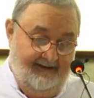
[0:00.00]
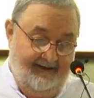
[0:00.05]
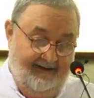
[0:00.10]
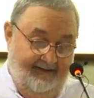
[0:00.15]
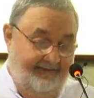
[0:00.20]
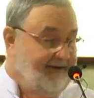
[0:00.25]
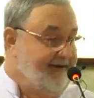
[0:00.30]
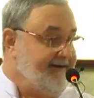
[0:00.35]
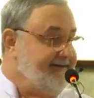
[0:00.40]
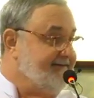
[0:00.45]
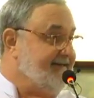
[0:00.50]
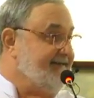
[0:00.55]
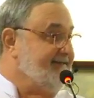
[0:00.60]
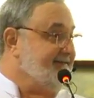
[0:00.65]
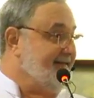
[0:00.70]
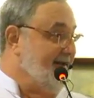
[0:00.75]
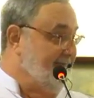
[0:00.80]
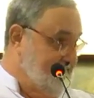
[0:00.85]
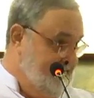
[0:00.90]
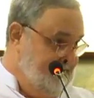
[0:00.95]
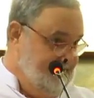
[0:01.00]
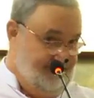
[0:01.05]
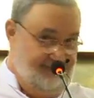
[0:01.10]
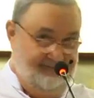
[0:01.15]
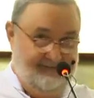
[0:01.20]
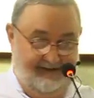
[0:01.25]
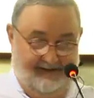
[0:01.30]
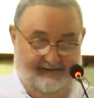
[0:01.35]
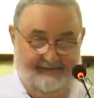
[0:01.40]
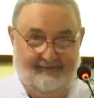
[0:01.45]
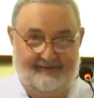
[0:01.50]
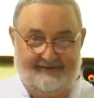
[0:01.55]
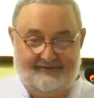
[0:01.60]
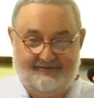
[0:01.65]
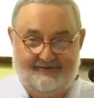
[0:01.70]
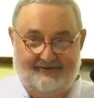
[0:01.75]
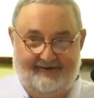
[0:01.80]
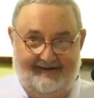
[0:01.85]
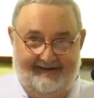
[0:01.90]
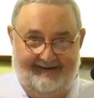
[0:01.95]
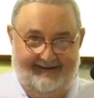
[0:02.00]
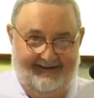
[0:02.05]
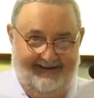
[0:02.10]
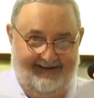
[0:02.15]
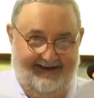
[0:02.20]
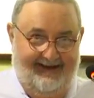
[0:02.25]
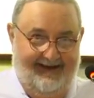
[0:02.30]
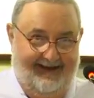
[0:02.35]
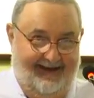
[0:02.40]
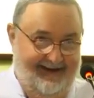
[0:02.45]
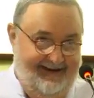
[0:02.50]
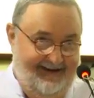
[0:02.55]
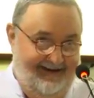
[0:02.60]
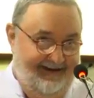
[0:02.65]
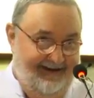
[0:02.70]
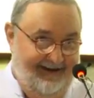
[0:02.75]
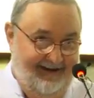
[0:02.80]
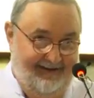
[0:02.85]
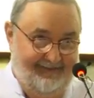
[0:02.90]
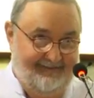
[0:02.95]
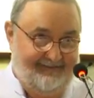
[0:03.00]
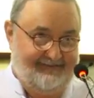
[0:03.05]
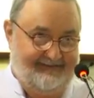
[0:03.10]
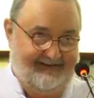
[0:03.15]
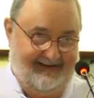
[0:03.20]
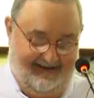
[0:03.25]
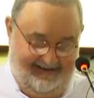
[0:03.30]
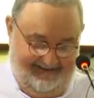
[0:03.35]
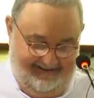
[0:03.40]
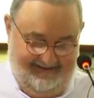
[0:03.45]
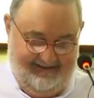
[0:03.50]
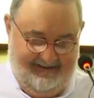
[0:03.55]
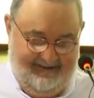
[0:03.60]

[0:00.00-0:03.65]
then he said something to me which I laughed at.